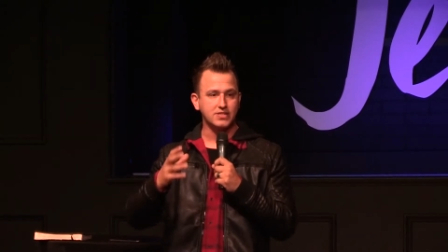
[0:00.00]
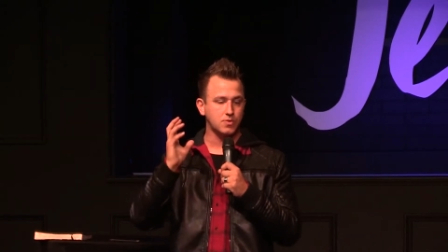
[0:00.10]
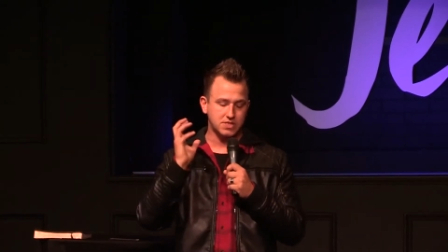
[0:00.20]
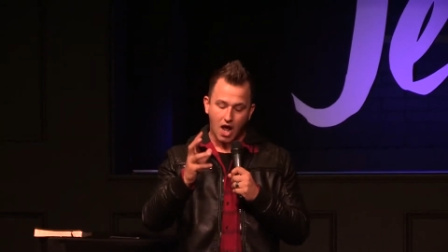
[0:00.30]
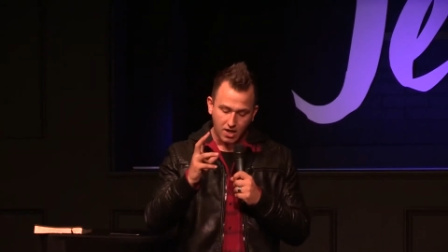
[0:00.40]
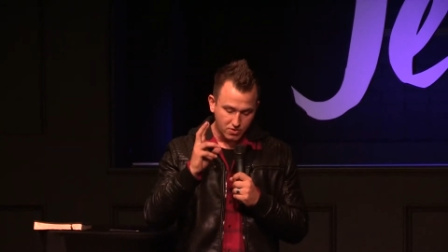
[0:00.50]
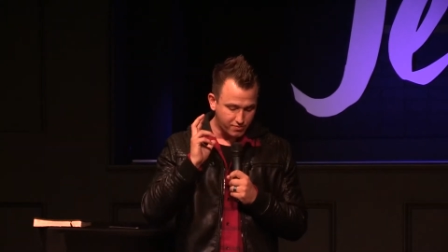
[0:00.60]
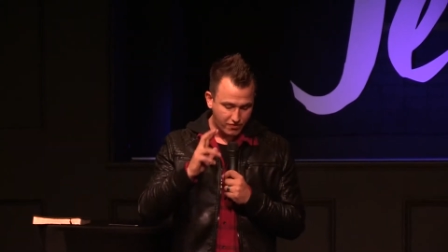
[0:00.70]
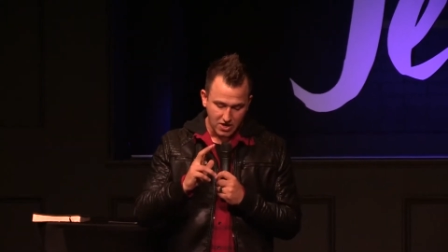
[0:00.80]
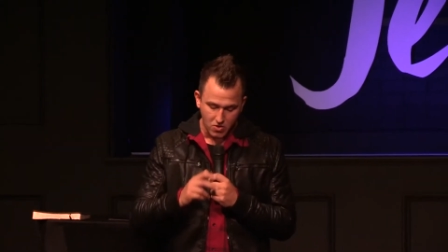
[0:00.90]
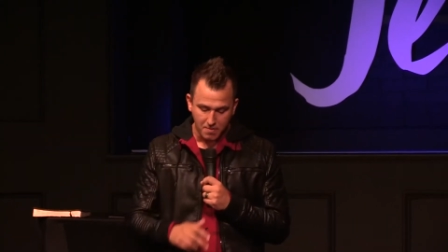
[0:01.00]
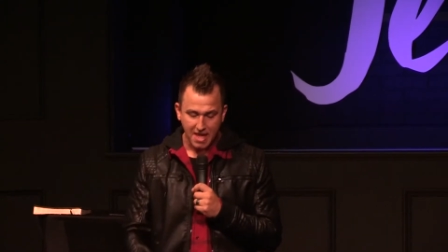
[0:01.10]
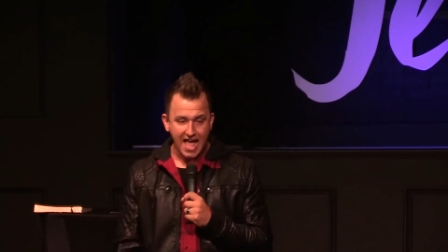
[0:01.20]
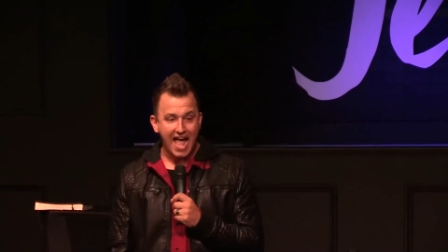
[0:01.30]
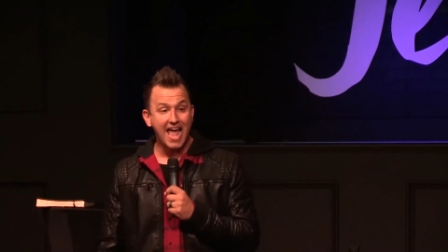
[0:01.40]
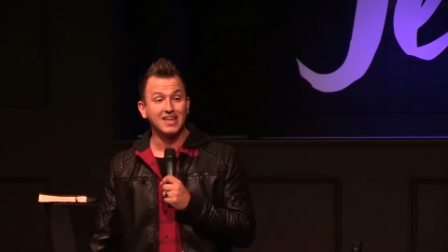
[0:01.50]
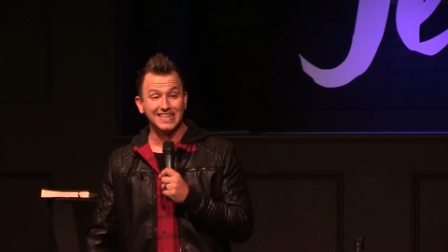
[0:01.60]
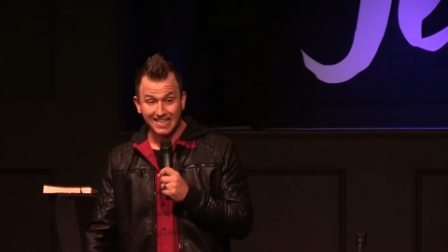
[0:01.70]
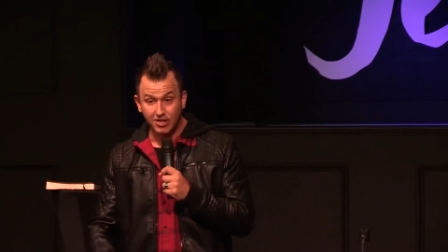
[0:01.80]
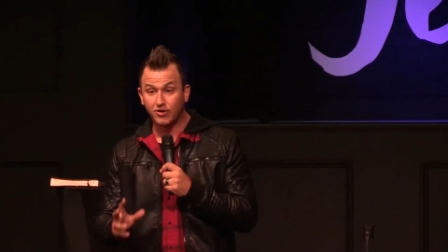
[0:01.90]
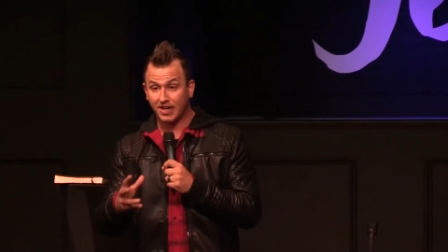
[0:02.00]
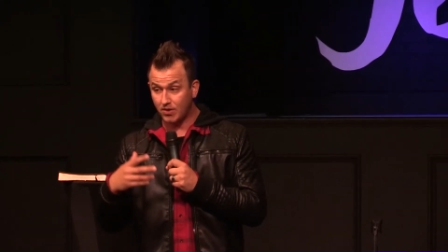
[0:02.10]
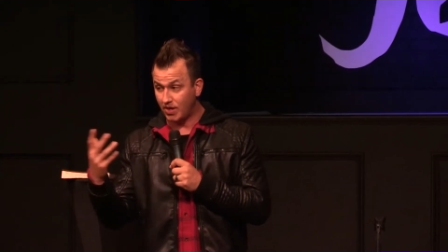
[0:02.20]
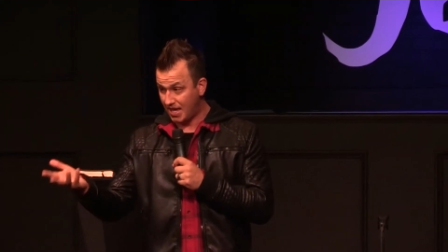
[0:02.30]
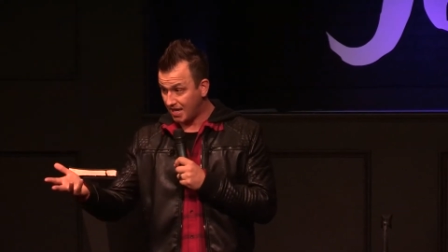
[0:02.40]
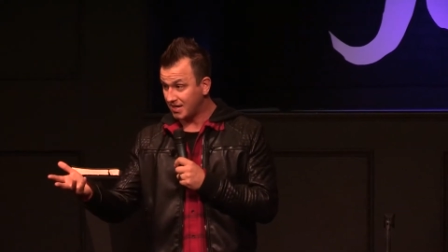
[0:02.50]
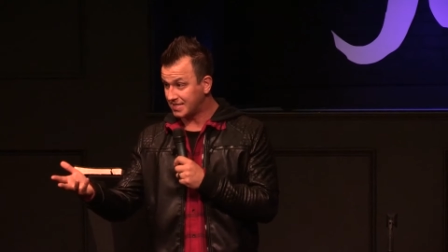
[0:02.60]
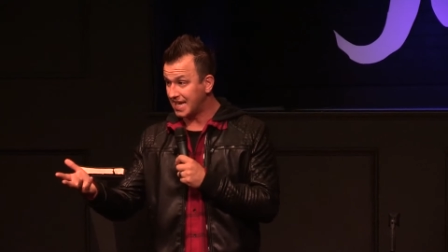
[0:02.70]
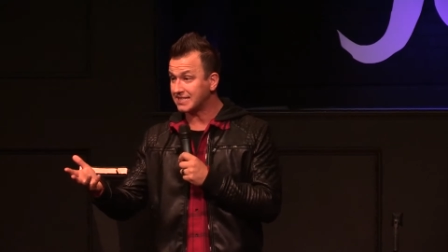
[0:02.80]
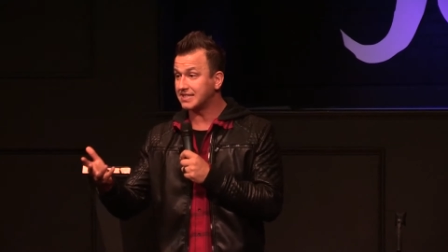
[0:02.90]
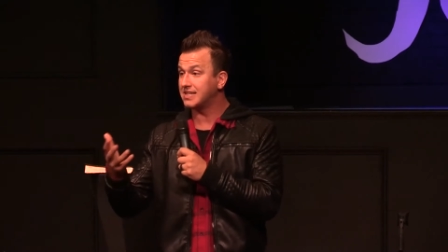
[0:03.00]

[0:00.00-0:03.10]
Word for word: So we're talking to them, video them, and literally, he can attest to